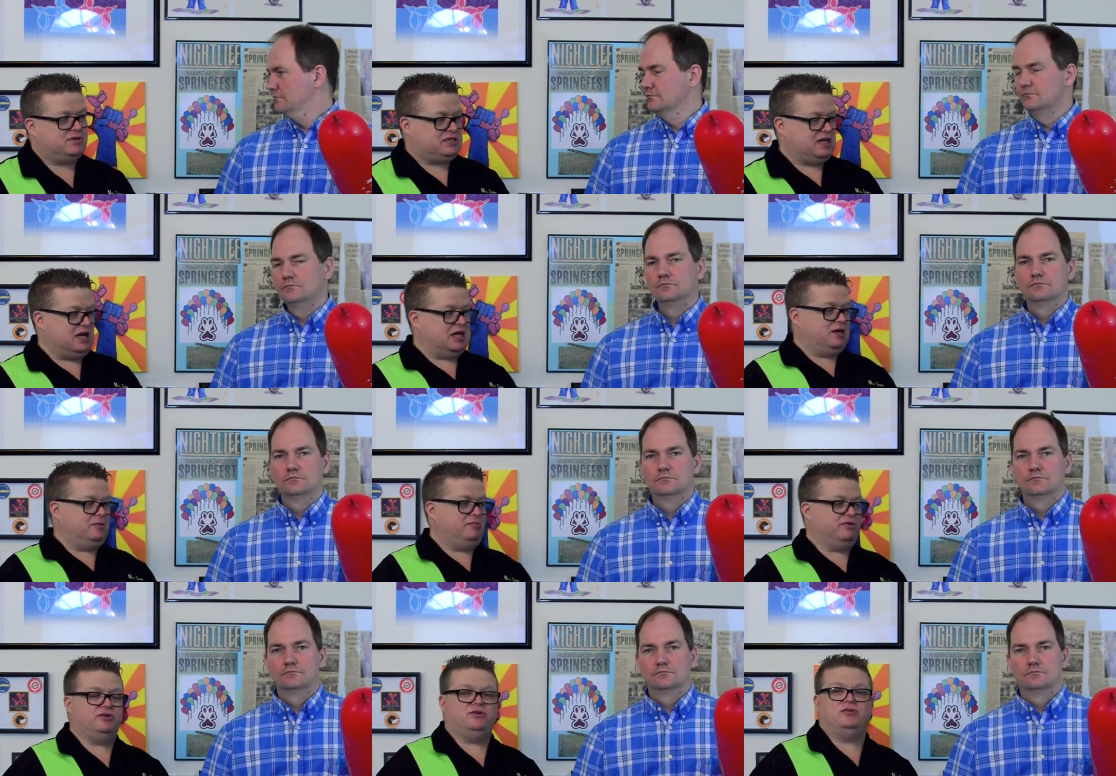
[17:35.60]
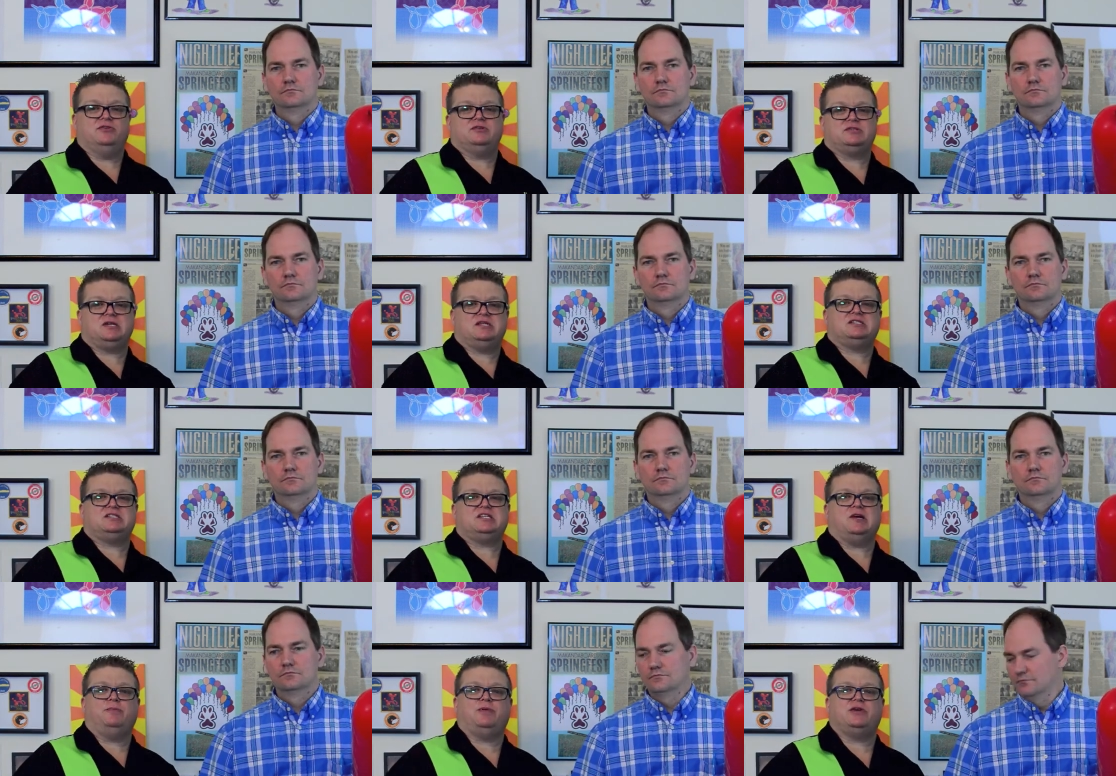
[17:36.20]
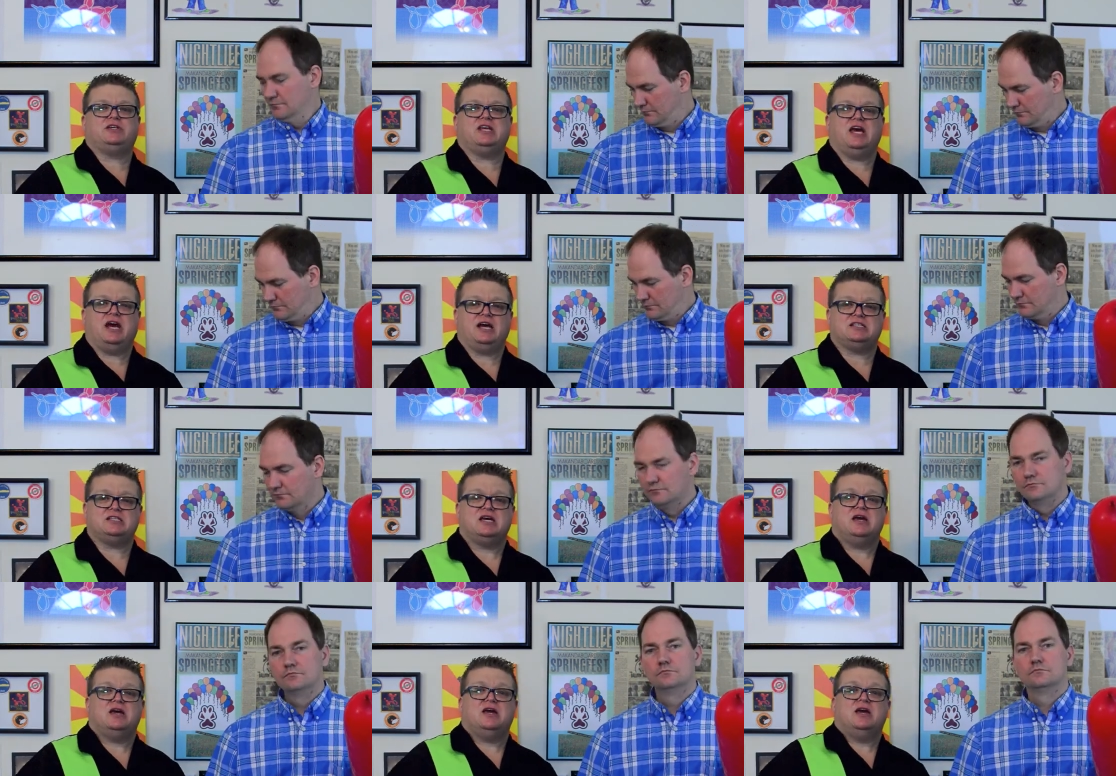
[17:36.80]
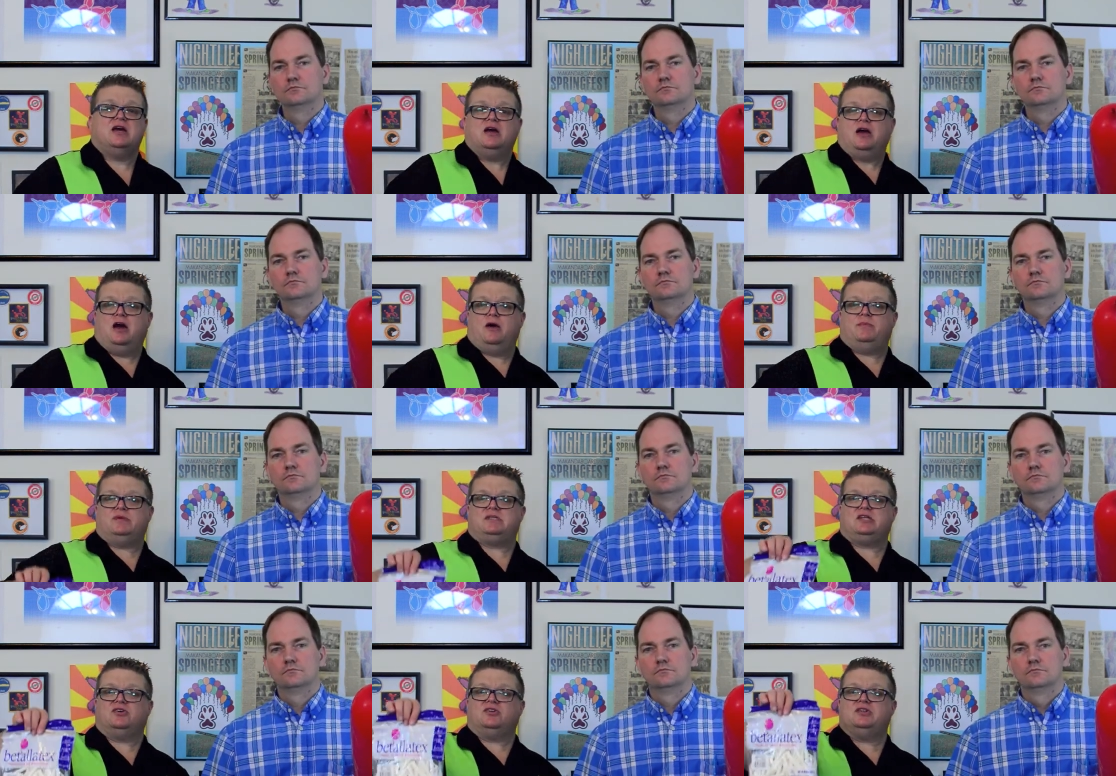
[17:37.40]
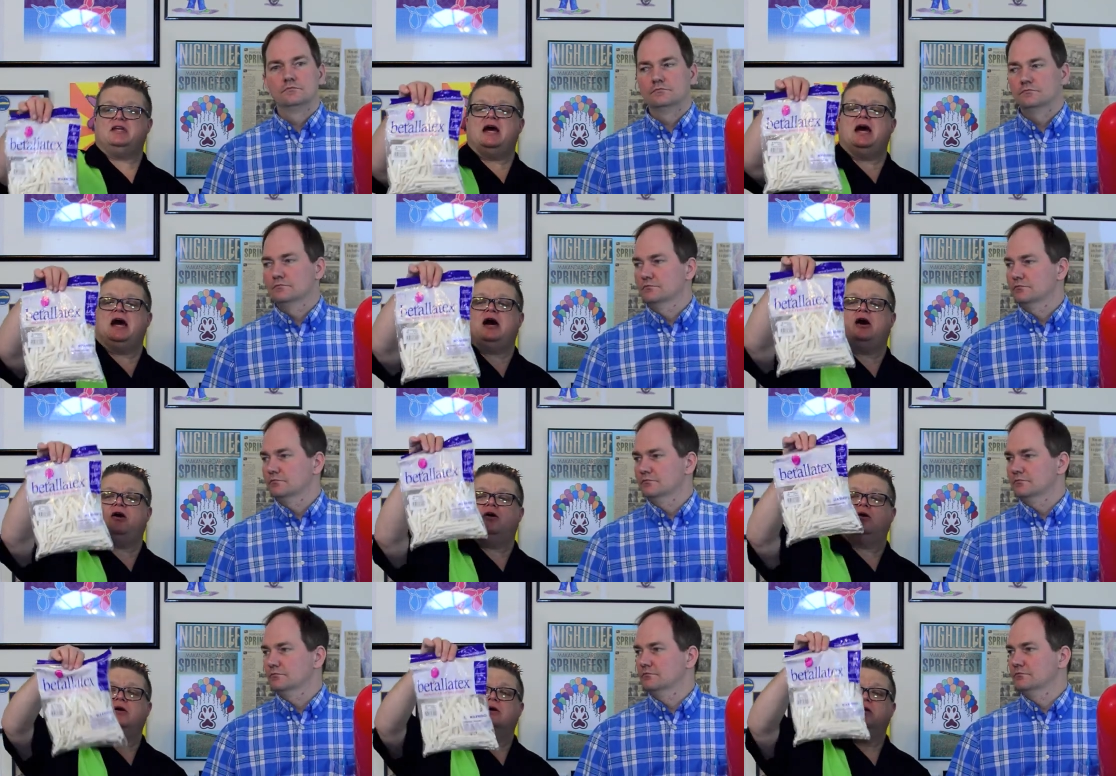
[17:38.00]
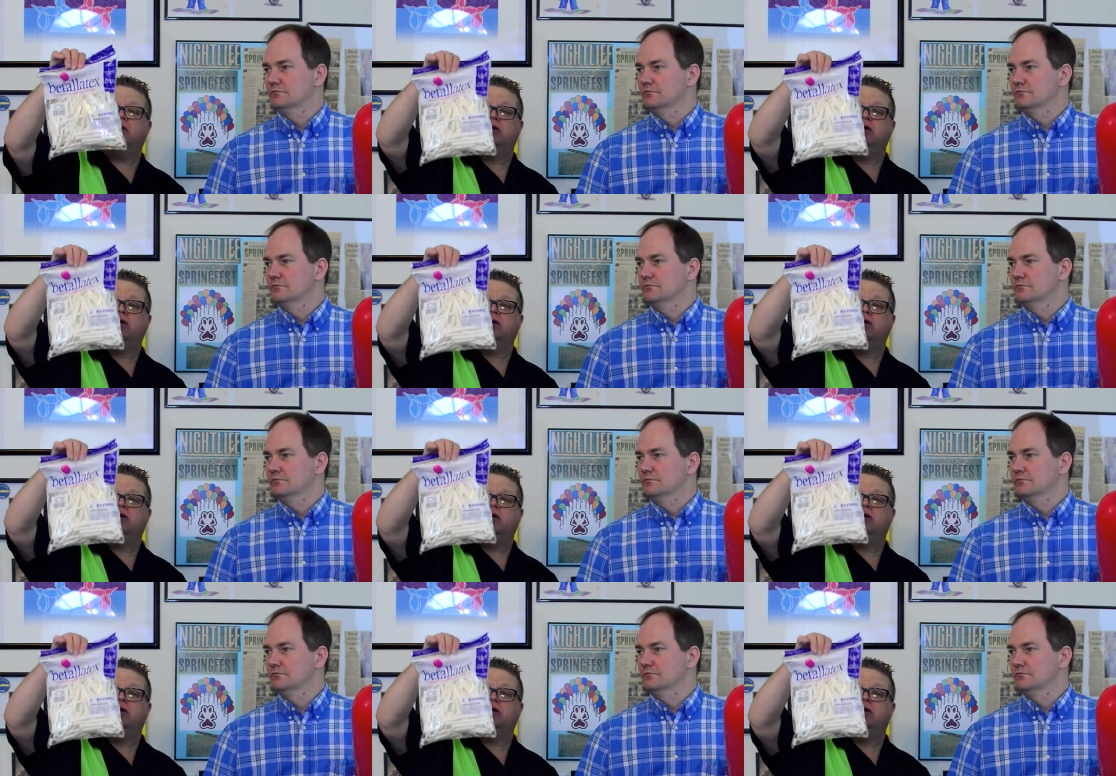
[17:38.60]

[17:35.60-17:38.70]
Speaker 1: Betallic Balloons, and Sempertex. Up until now,